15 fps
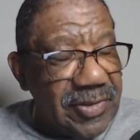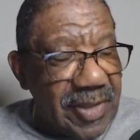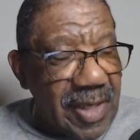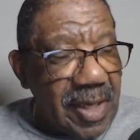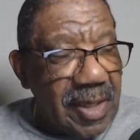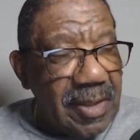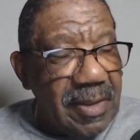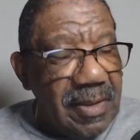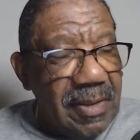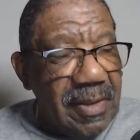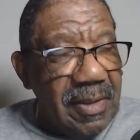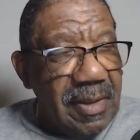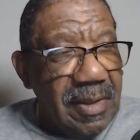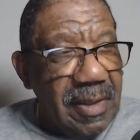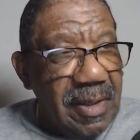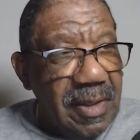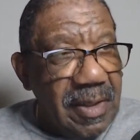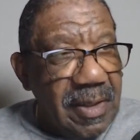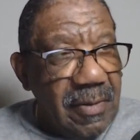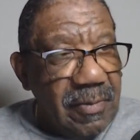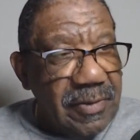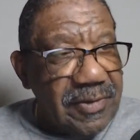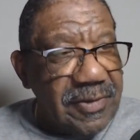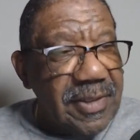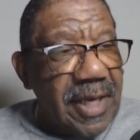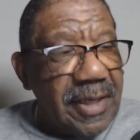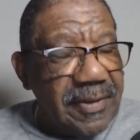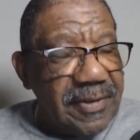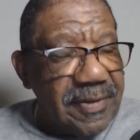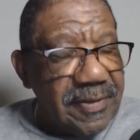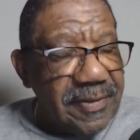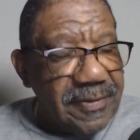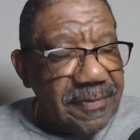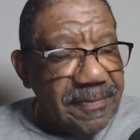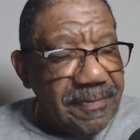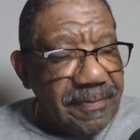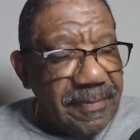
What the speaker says: say, was Texas.